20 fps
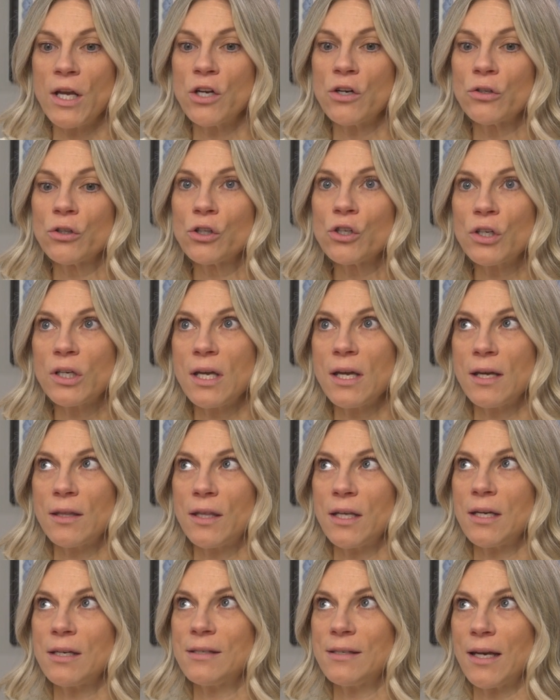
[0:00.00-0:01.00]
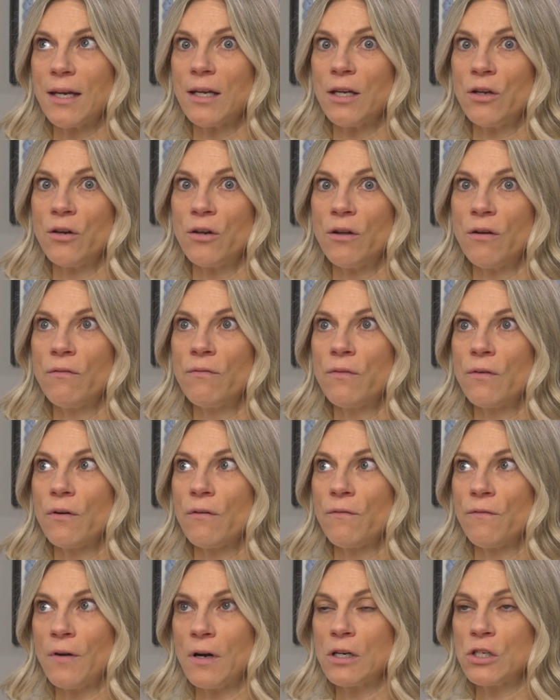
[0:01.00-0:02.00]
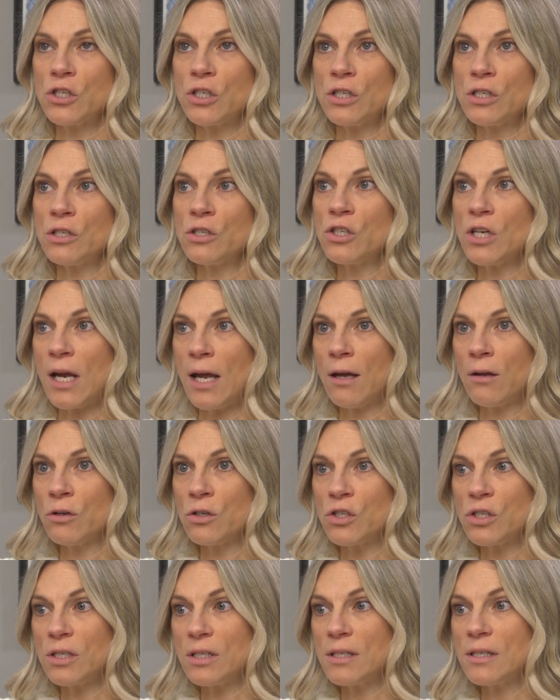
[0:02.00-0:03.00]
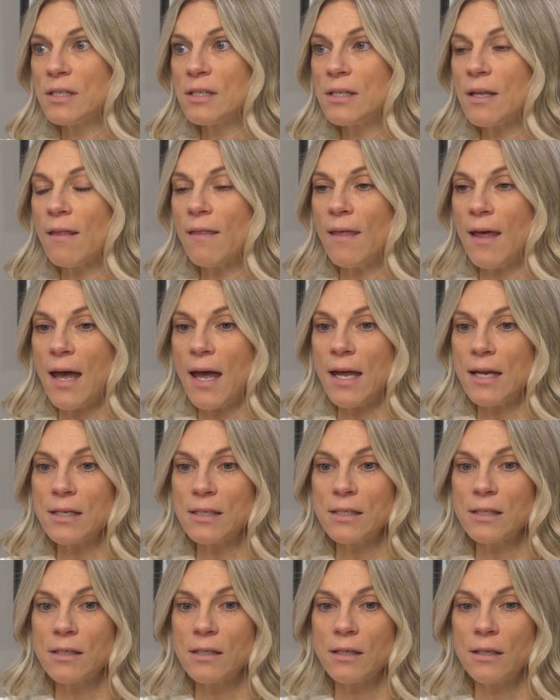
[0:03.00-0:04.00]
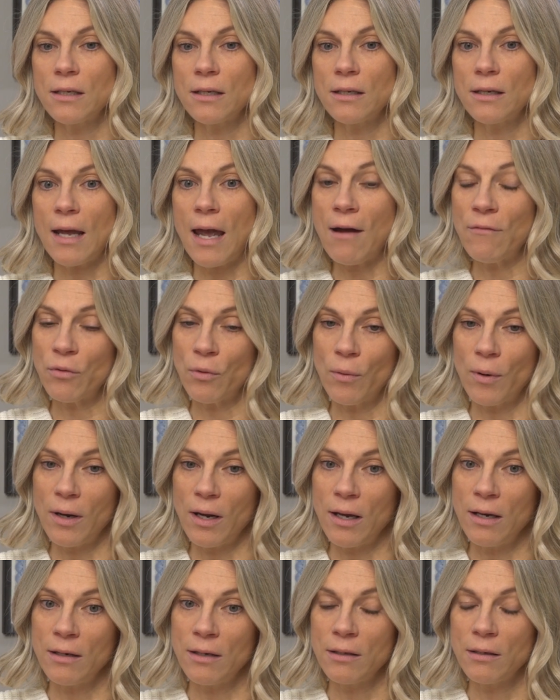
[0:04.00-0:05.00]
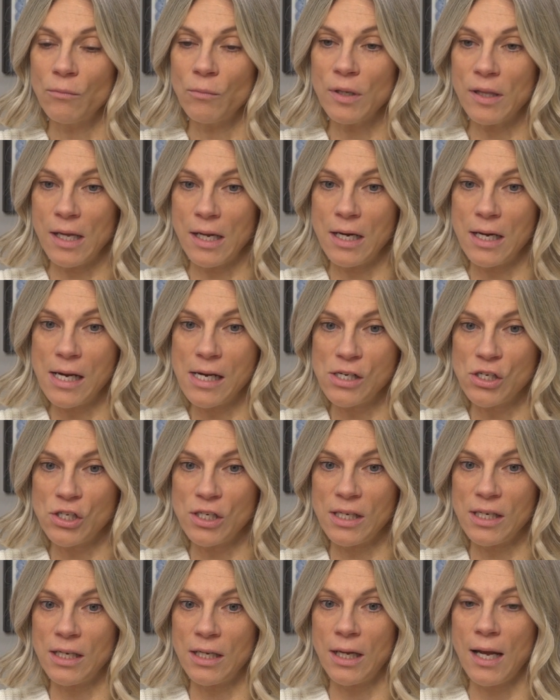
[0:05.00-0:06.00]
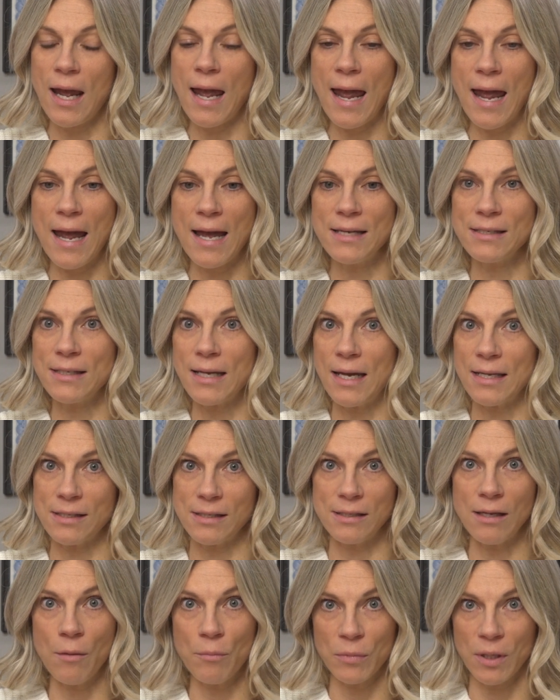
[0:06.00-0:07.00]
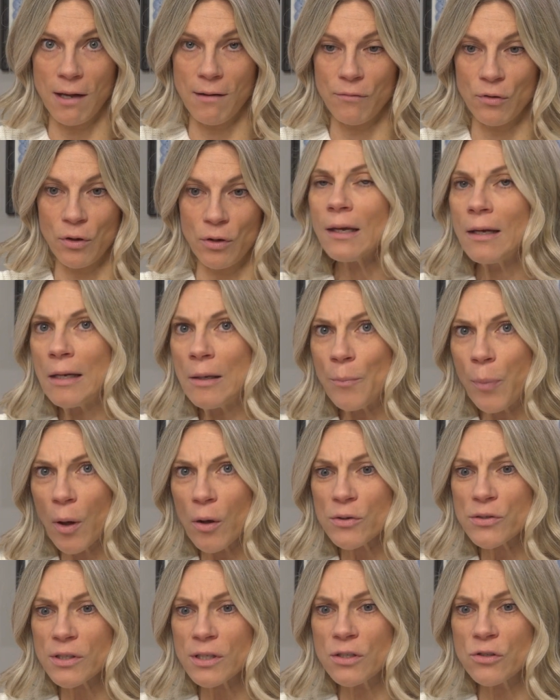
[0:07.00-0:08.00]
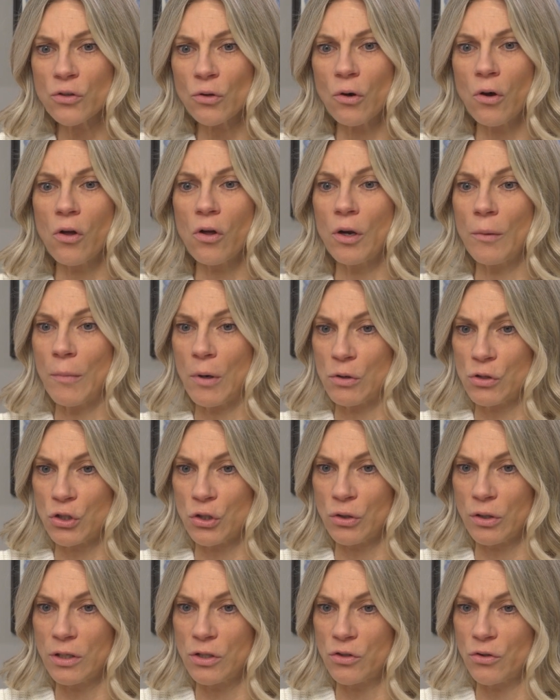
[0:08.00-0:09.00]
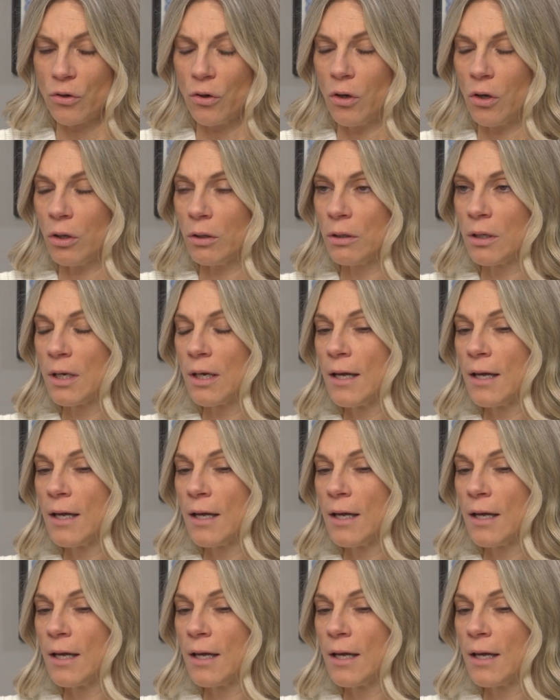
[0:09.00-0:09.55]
you're looking at the executive function challenges that everyone with ADHD has at some level, impulse control, emotional control,